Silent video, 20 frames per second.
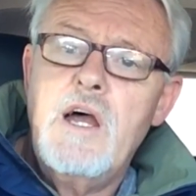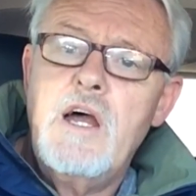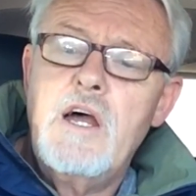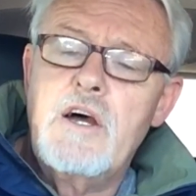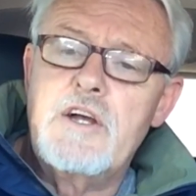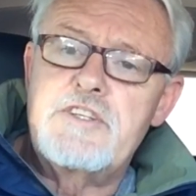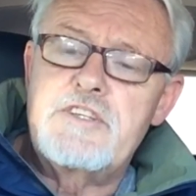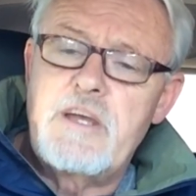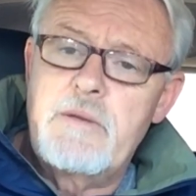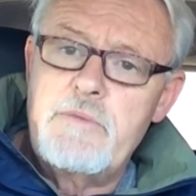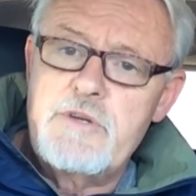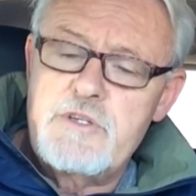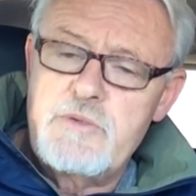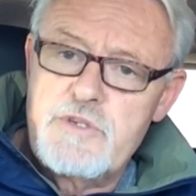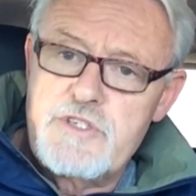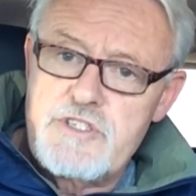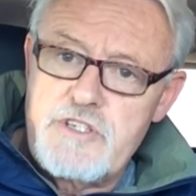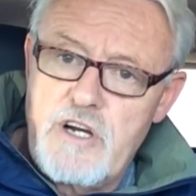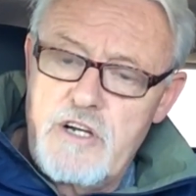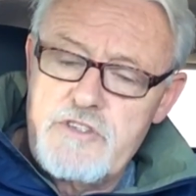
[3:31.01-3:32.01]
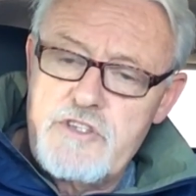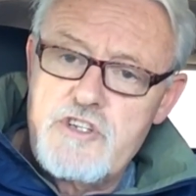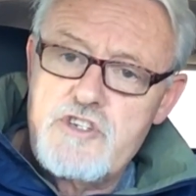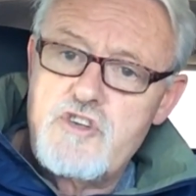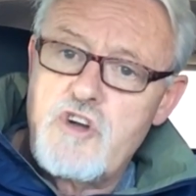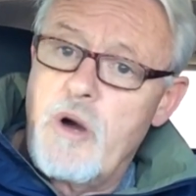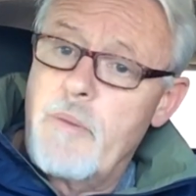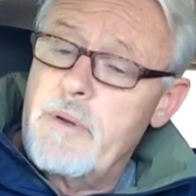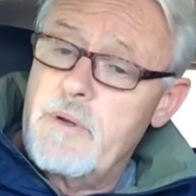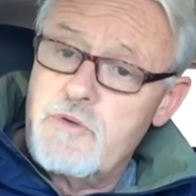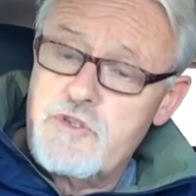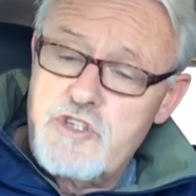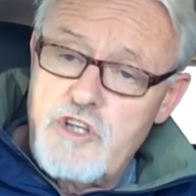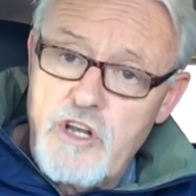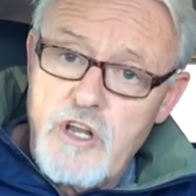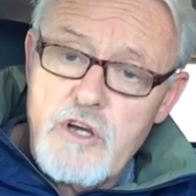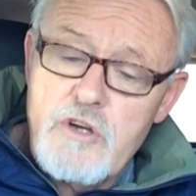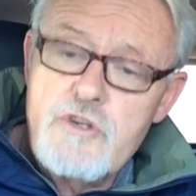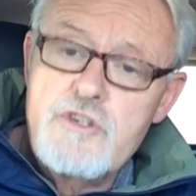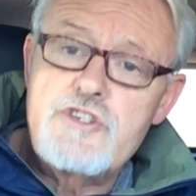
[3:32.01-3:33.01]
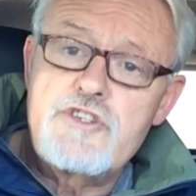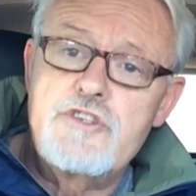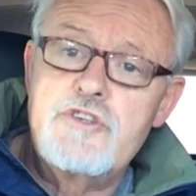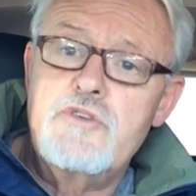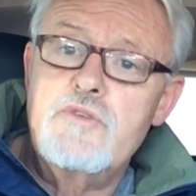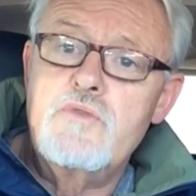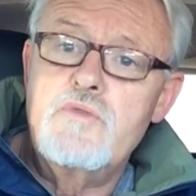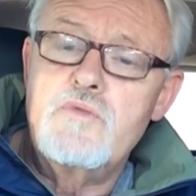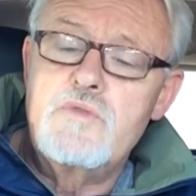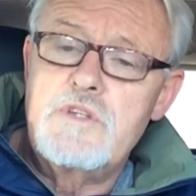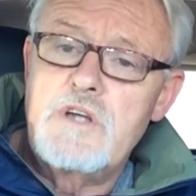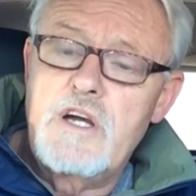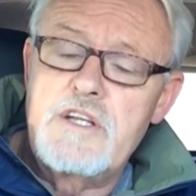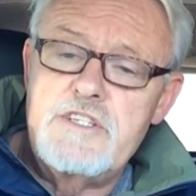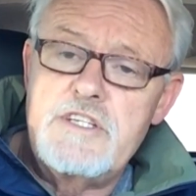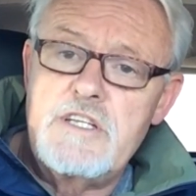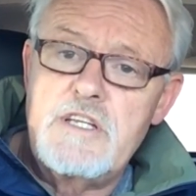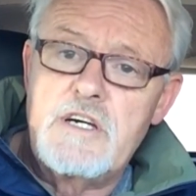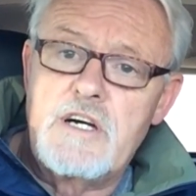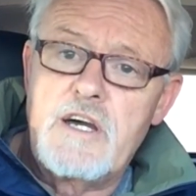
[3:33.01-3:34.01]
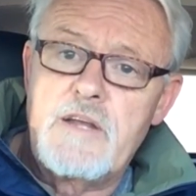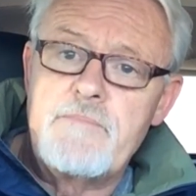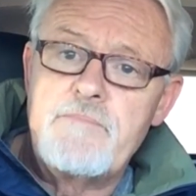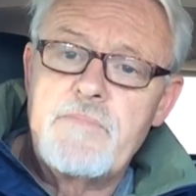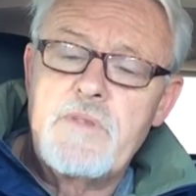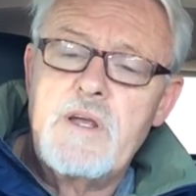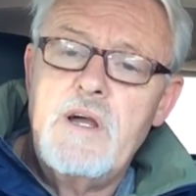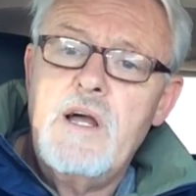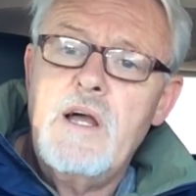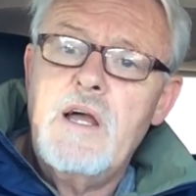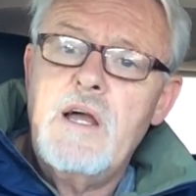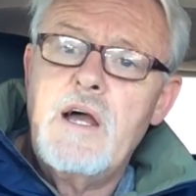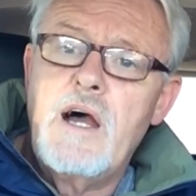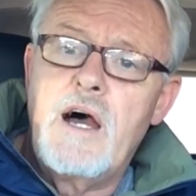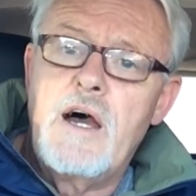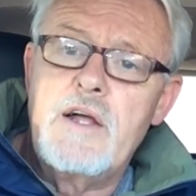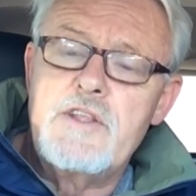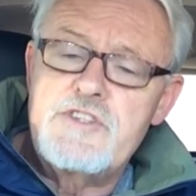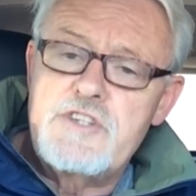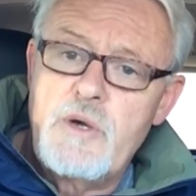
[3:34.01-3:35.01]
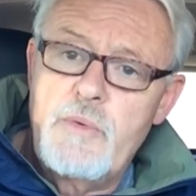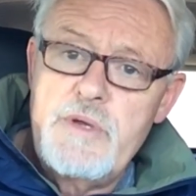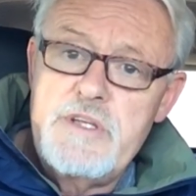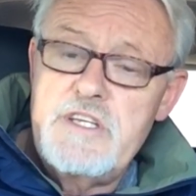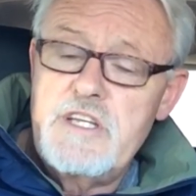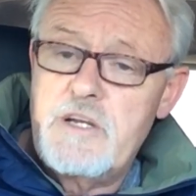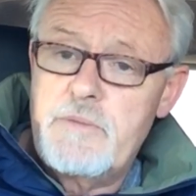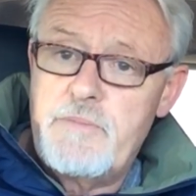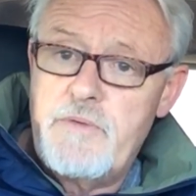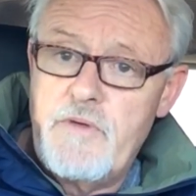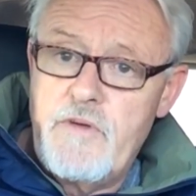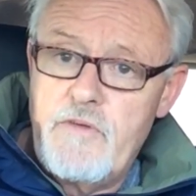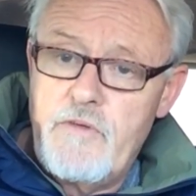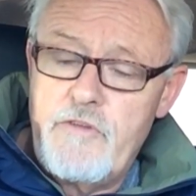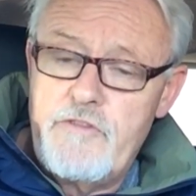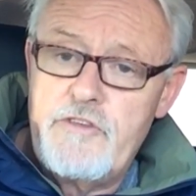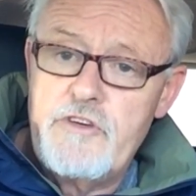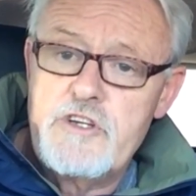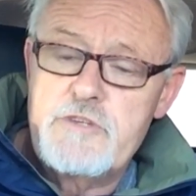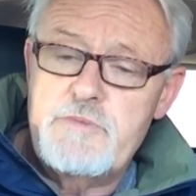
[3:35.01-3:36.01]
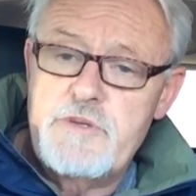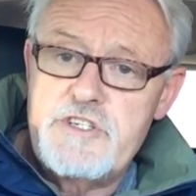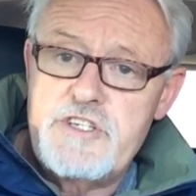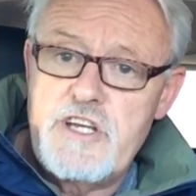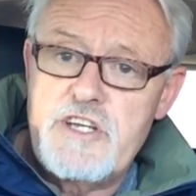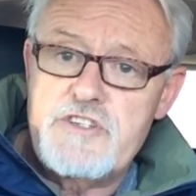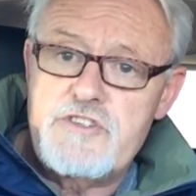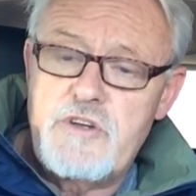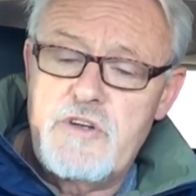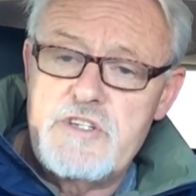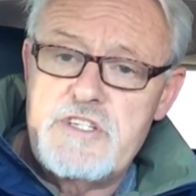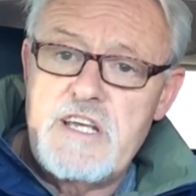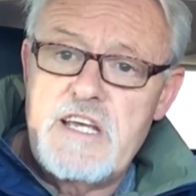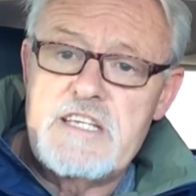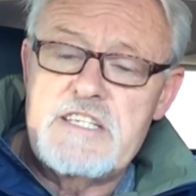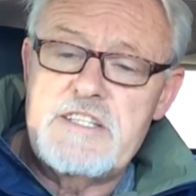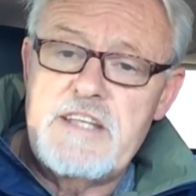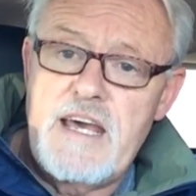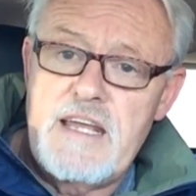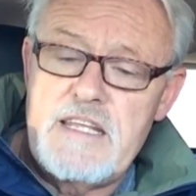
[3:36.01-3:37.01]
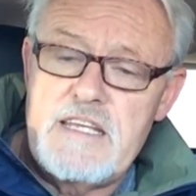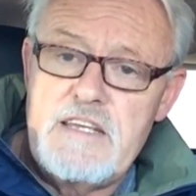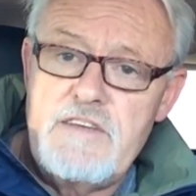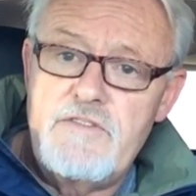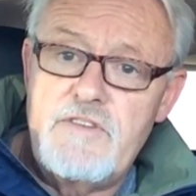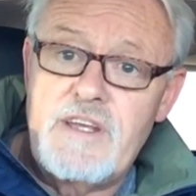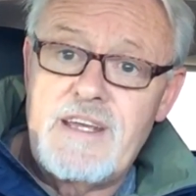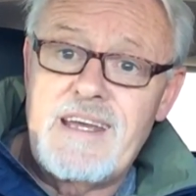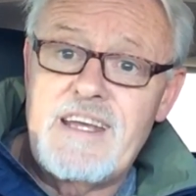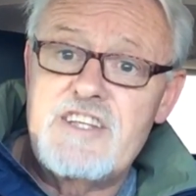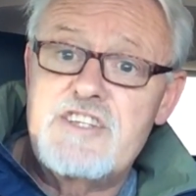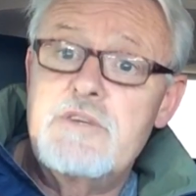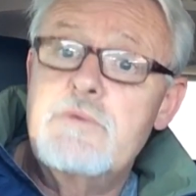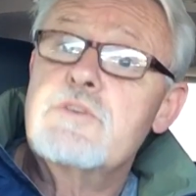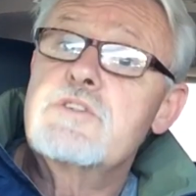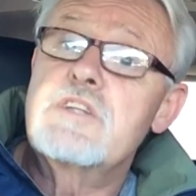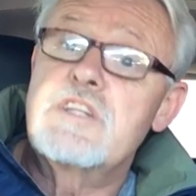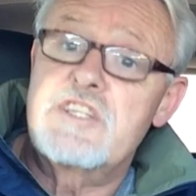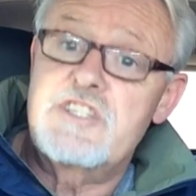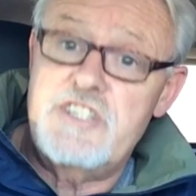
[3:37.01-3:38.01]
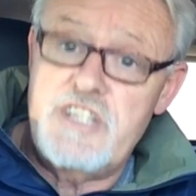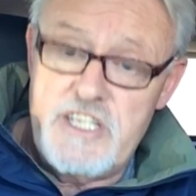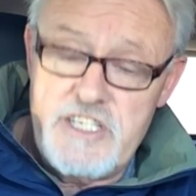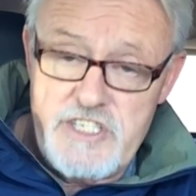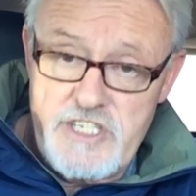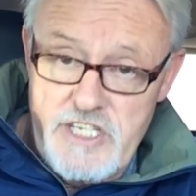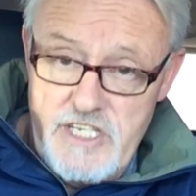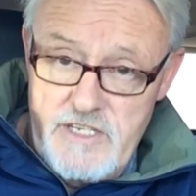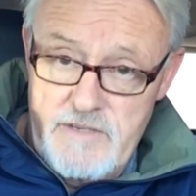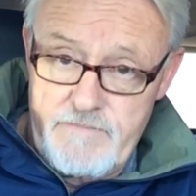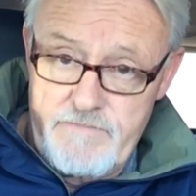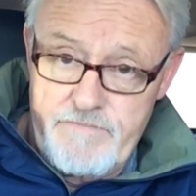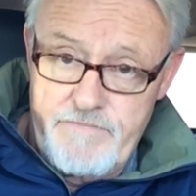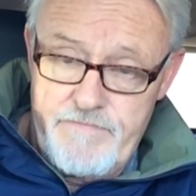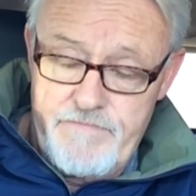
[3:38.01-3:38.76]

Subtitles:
Her temperature was starting to drop. It was close to 99. And so we did a reverse progesterone test that evening, and she was at a 16.